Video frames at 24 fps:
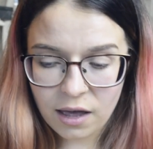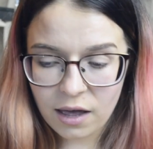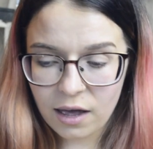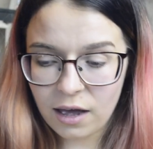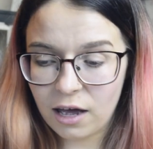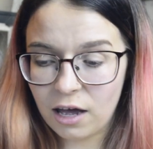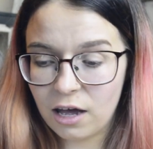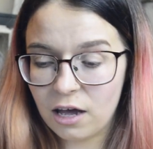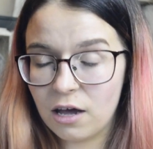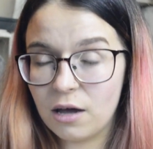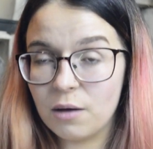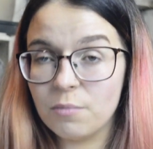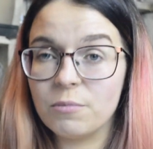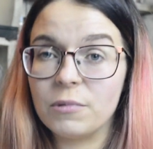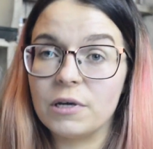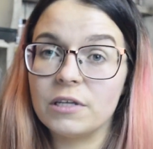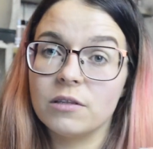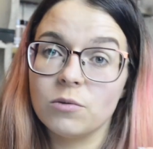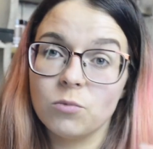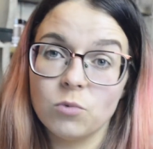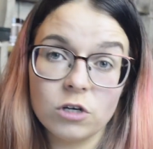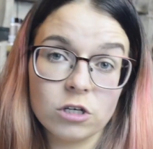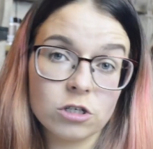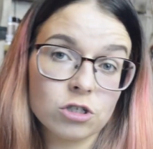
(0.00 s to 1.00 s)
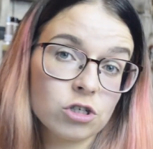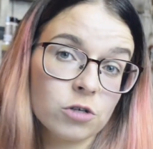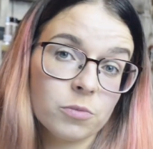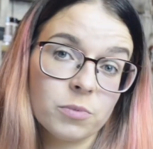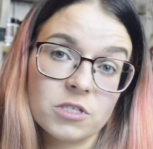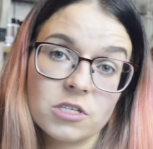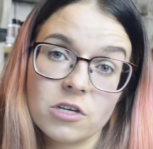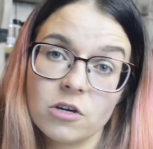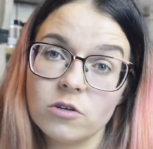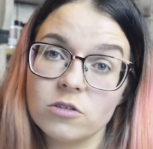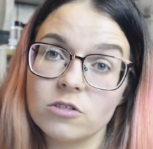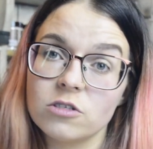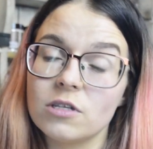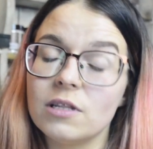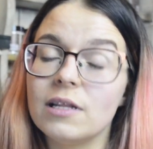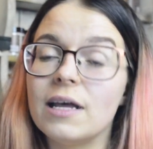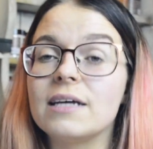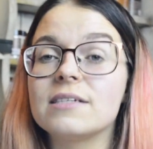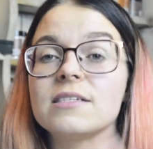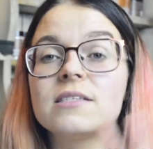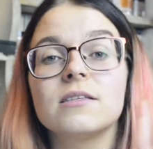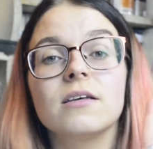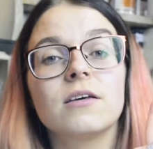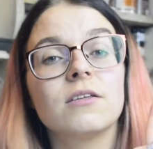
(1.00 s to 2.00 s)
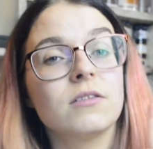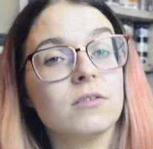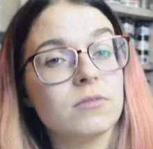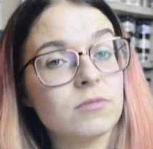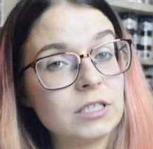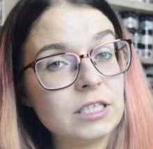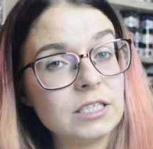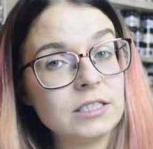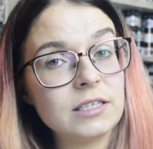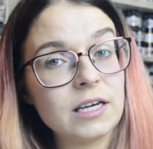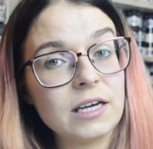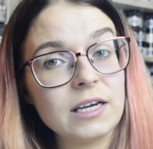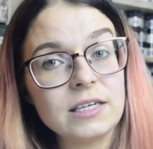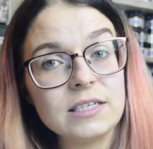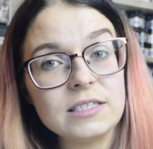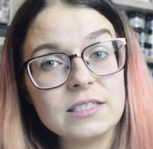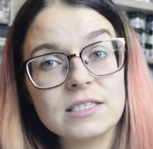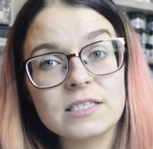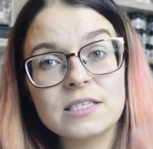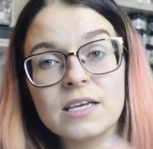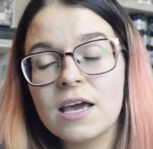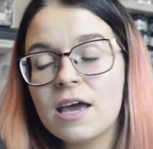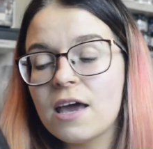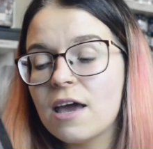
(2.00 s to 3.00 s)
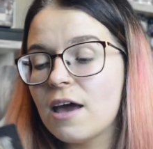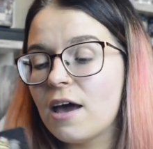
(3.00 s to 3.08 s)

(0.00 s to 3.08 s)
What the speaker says: The workshop is going to last 3 days.